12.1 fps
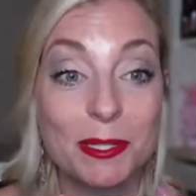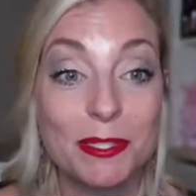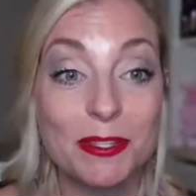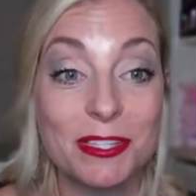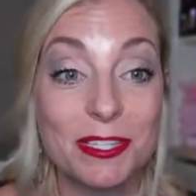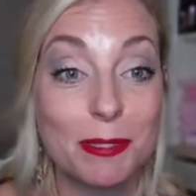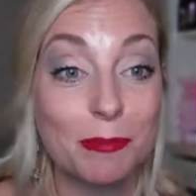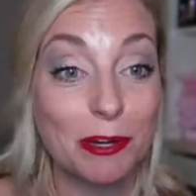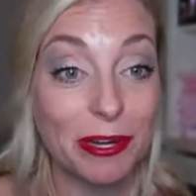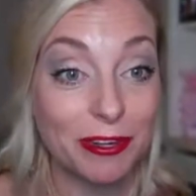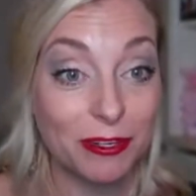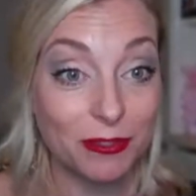So this is
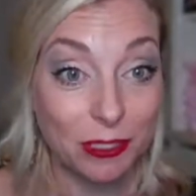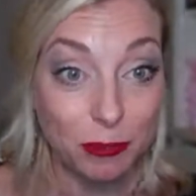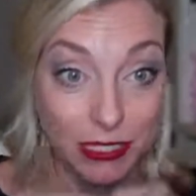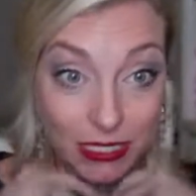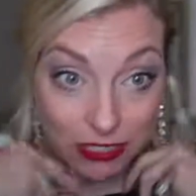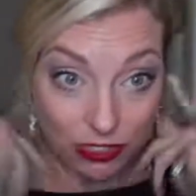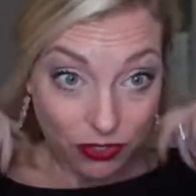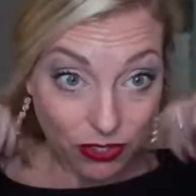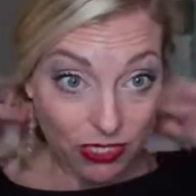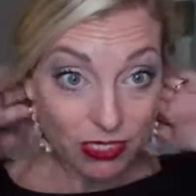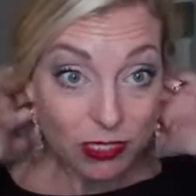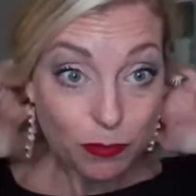brand new lipstick. So
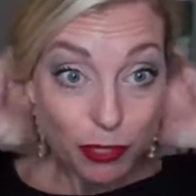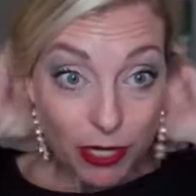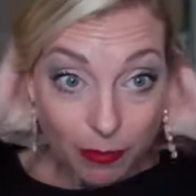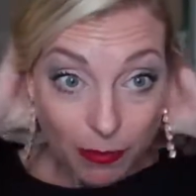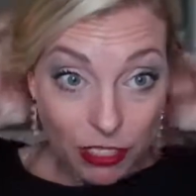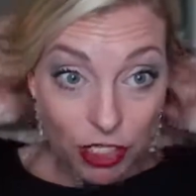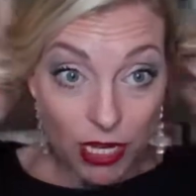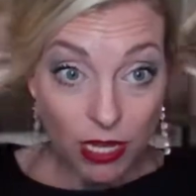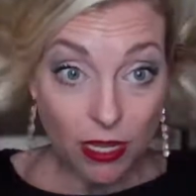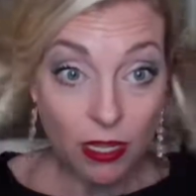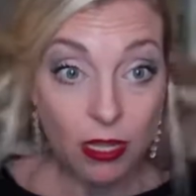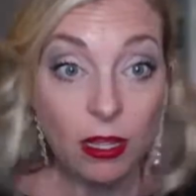this is pretty much
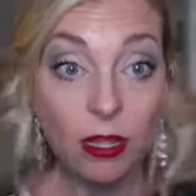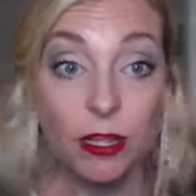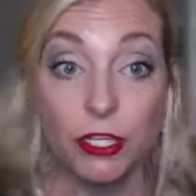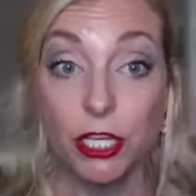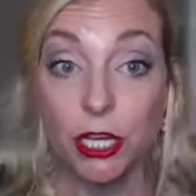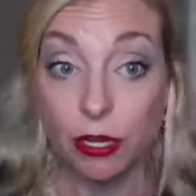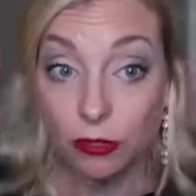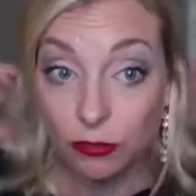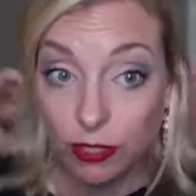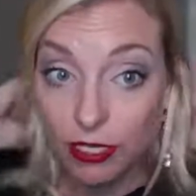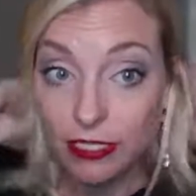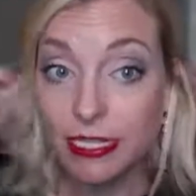a, you
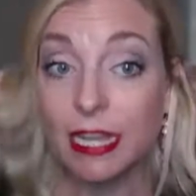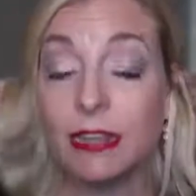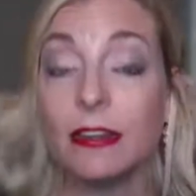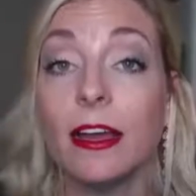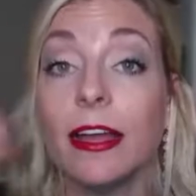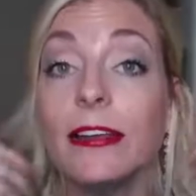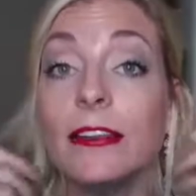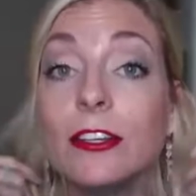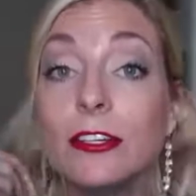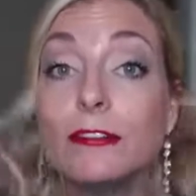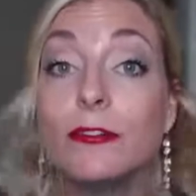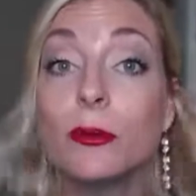know, a date night
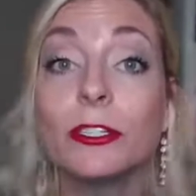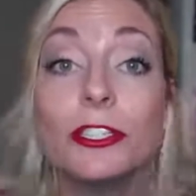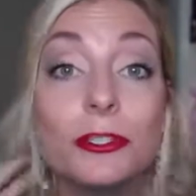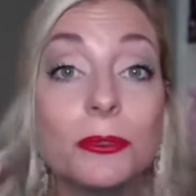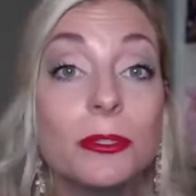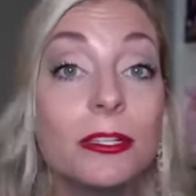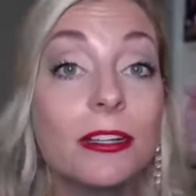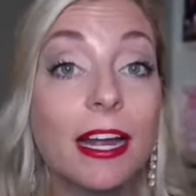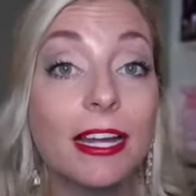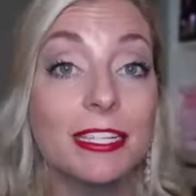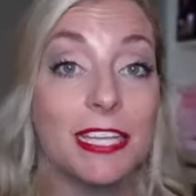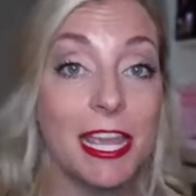look for sure,
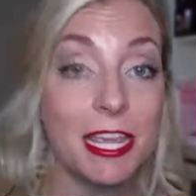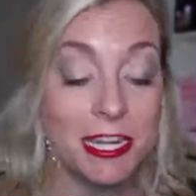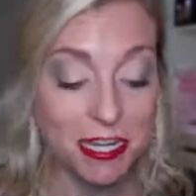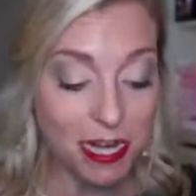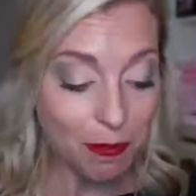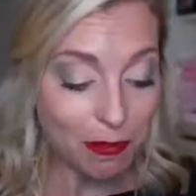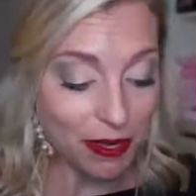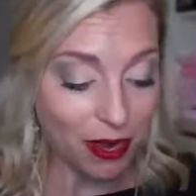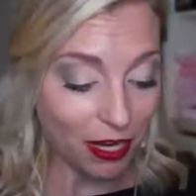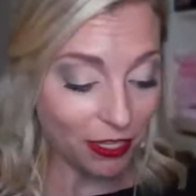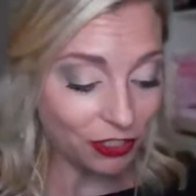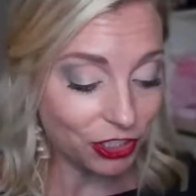kind of taking it up a
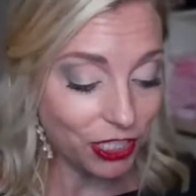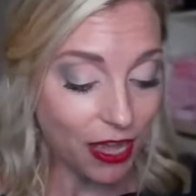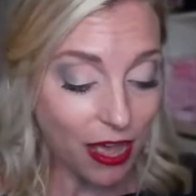notch.